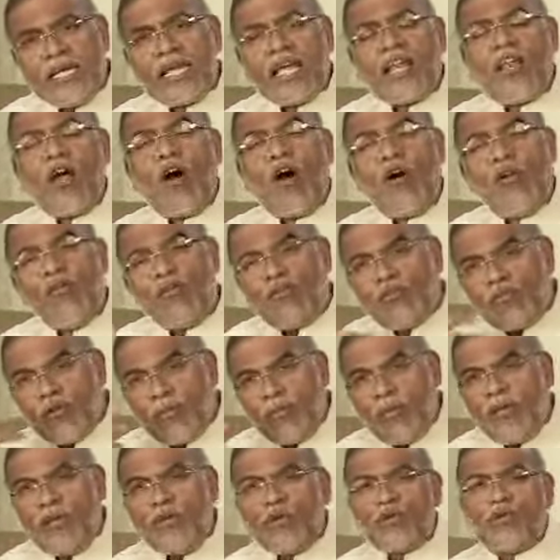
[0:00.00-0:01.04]
can also
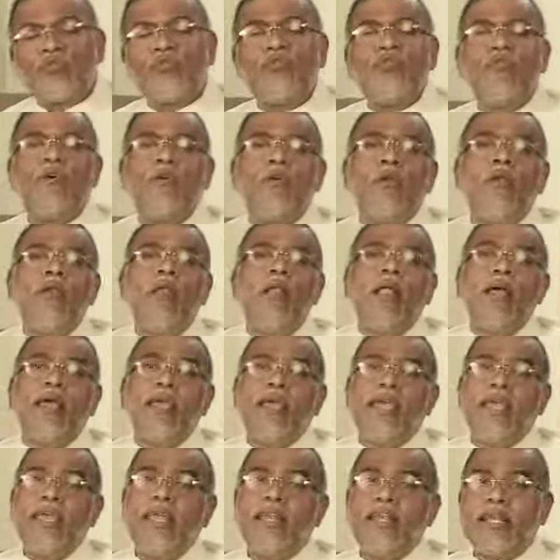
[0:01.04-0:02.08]
be useful
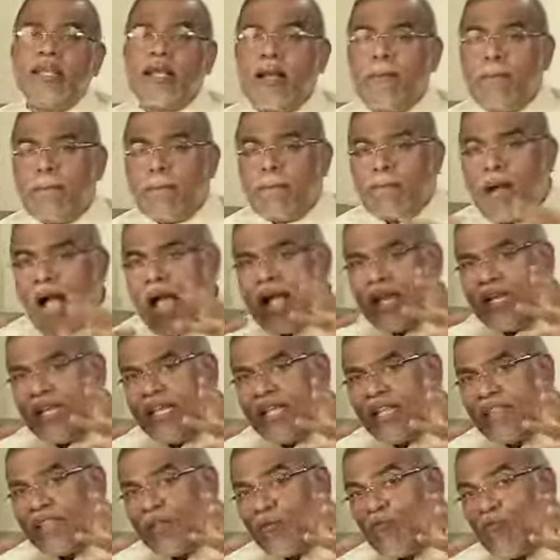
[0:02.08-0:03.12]
in
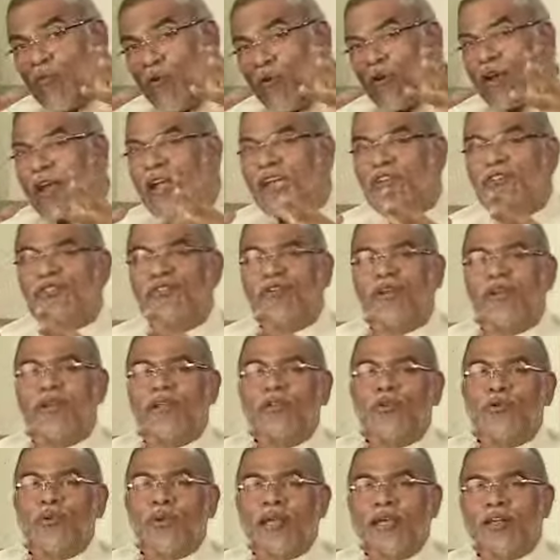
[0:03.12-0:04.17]
combining the vocational
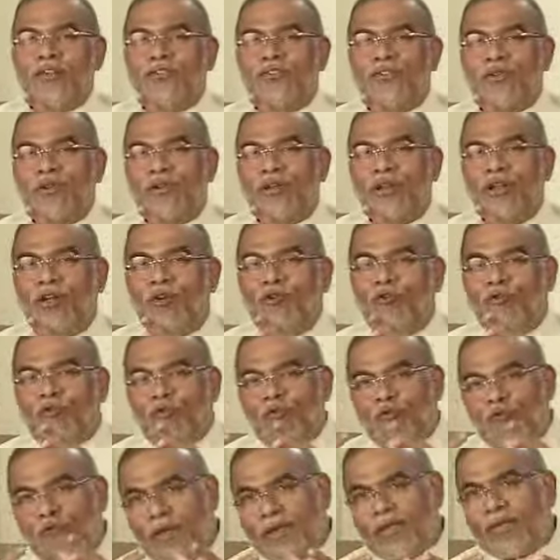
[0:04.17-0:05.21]
education
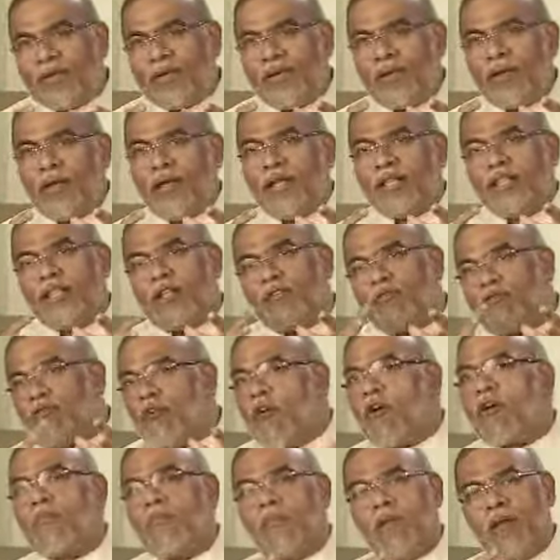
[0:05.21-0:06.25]
with the
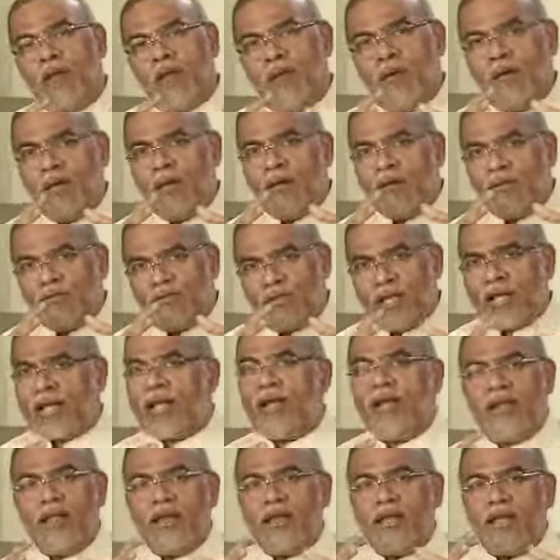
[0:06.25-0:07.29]
formal
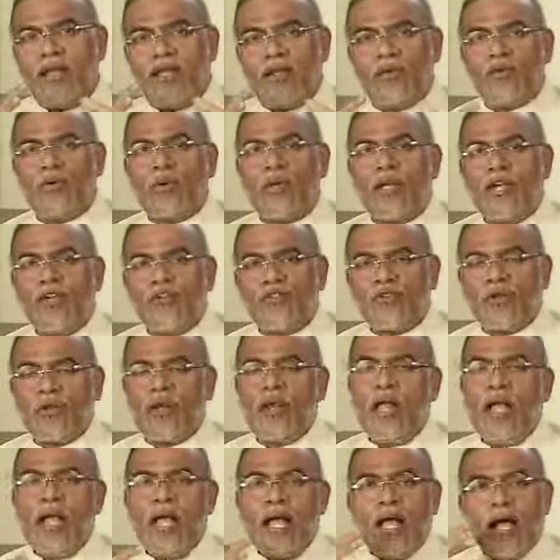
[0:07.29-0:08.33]
secondary education.
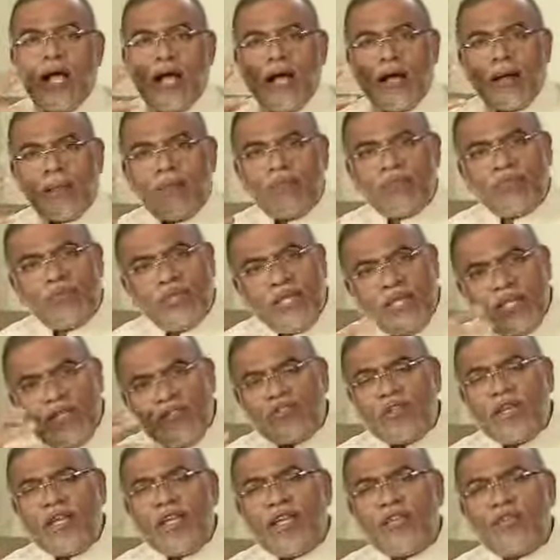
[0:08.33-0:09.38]
These
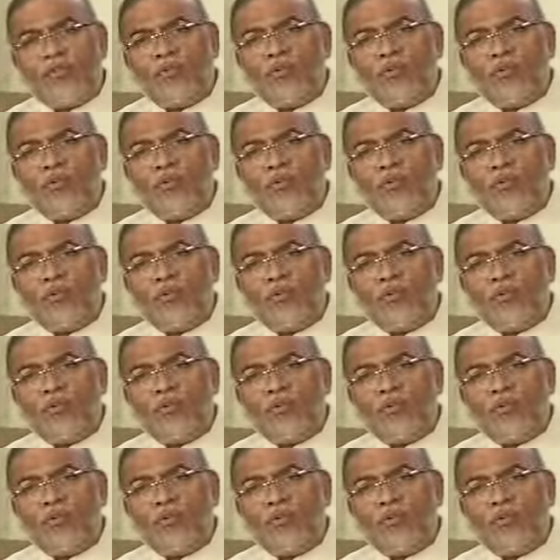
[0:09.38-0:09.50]
days,